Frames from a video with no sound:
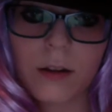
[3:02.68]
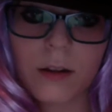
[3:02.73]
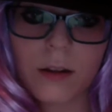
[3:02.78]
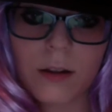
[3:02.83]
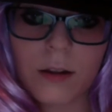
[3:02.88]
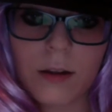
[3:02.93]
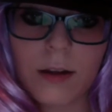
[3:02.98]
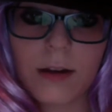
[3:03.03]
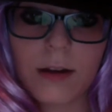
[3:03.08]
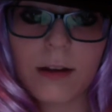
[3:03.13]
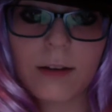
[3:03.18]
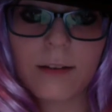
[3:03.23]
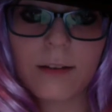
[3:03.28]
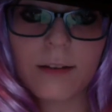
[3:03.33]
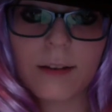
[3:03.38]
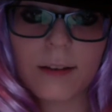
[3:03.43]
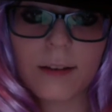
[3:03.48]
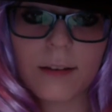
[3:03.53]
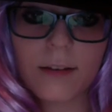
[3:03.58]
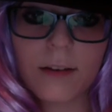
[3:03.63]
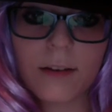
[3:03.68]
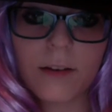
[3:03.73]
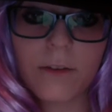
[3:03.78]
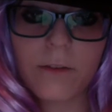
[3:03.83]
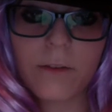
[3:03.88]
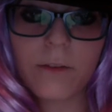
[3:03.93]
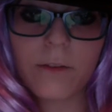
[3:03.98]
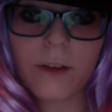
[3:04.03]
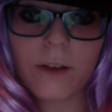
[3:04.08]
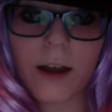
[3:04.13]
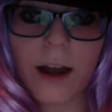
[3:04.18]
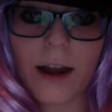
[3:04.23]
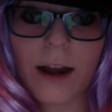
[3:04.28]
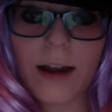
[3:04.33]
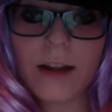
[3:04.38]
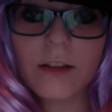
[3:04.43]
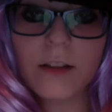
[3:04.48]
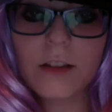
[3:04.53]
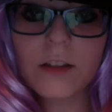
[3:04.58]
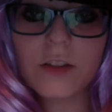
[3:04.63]
It consists of
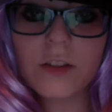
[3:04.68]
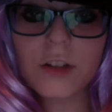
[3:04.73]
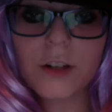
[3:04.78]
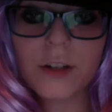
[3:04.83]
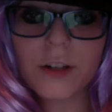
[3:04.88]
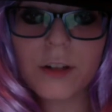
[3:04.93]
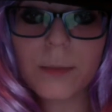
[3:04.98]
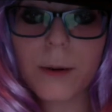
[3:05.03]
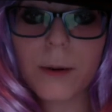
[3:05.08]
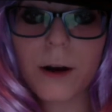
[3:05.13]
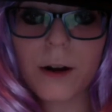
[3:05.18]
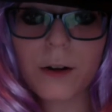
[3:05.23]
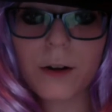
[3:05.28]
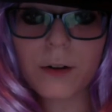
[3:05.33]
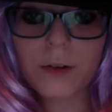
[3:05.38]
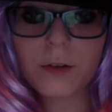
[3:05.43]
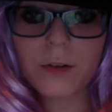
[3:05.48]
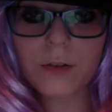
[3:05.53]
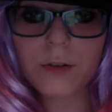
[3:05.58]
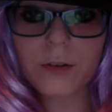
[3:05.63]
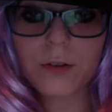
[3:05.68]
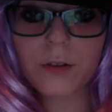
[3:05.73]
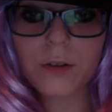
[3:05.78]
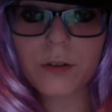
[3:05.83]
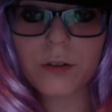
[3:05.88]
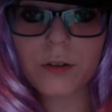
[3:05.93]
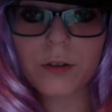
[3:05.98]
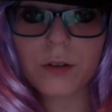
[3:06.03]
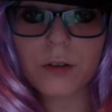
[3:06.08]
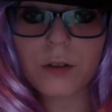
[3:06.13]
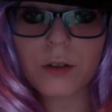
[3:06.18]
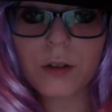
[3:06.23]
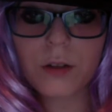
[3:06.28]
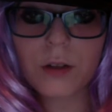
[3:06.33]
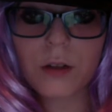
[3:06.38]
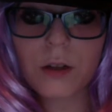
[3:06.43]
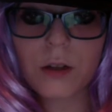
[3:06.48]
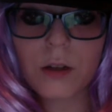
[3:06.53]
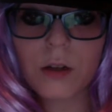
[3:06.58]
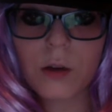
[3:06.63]
highly charged particles
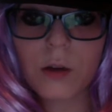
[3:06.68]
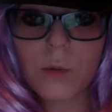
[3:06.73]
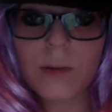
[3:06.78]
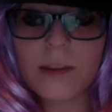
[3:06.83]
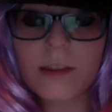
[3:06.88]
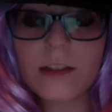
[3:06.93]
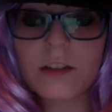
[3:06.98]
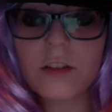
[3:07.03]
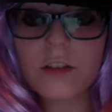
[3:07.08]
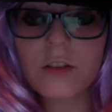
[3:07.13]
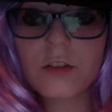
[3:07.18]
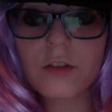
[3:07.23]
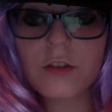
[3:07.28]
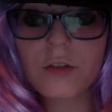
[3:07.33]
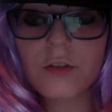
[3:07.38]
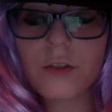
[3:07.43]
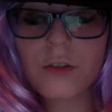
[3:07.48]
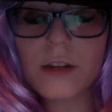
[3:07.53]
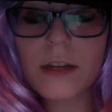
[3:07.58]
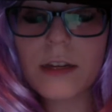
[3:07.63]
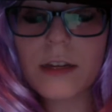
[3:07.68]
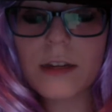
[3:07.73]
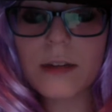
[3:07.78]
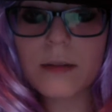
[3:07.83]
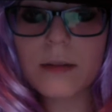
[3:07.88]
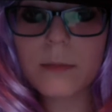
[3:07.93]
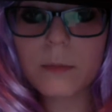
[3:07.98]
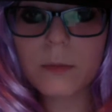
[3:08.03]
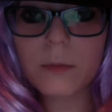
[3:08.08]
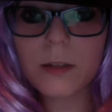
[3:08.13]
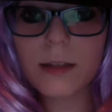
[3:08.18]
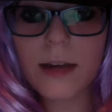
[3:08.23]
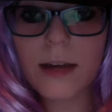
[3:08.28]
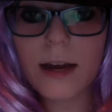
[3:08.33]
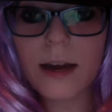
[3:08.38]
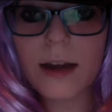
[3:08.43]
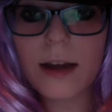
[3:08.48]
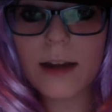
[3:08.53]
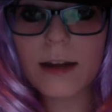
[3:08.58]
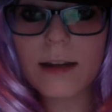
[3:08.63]
with extremely
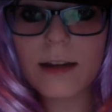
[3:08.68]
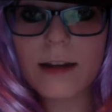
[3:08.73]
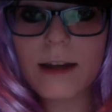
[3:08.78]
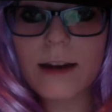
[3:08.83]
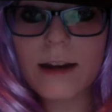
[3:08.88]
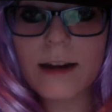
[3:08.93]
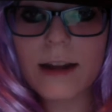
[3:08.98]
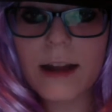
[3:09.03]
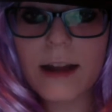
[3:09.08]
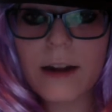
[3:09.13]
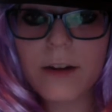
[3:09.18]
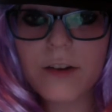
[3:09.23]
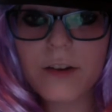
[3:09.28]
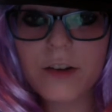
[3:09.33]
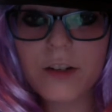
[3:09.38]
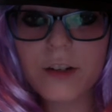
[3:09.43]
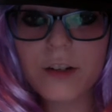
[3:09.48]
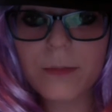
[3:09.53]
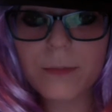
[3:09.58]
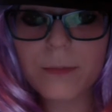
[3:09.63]
high kinetic energy.